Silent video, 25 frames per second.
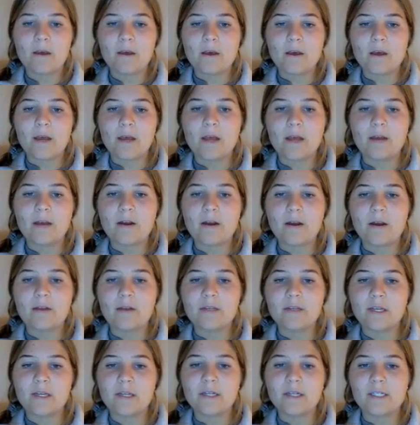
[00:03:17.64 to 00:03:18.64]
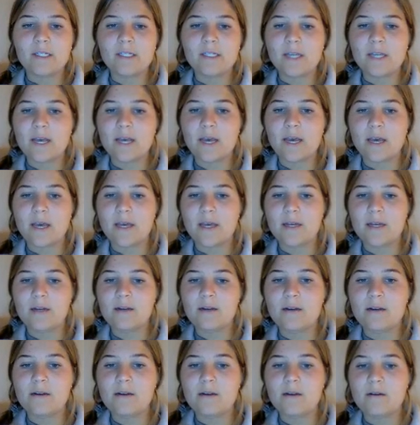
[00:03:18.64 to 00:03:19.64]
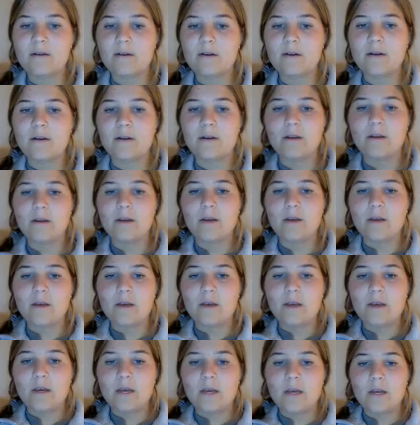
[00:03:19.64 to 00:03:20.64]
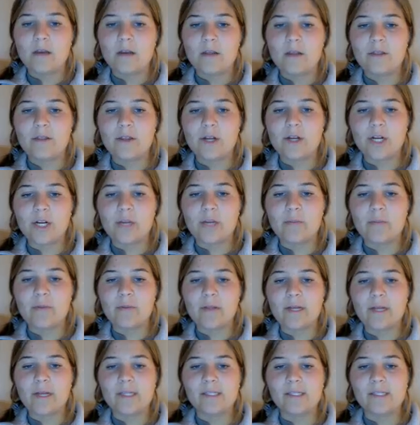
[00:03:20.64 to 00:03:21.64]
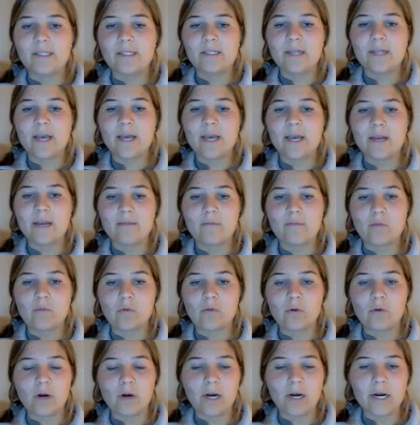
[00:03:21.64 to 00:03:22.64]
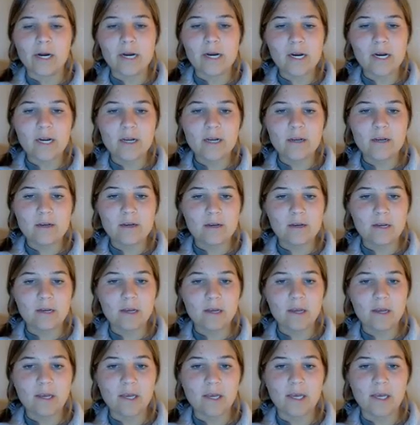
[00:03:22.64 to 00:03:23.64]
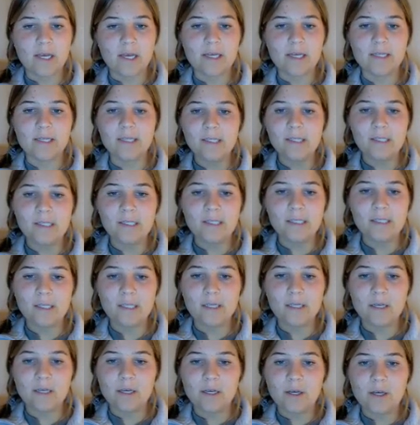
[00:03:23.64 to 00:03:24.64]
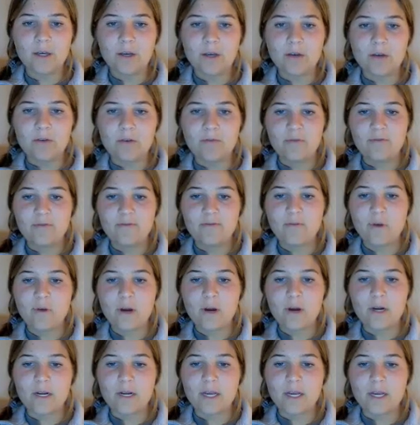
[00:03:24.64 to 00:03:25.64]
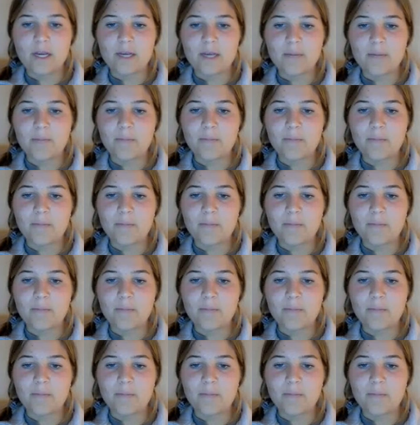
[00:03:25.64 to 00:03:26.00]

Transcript: Add on the other 10. And 30 plus 10 more is 40.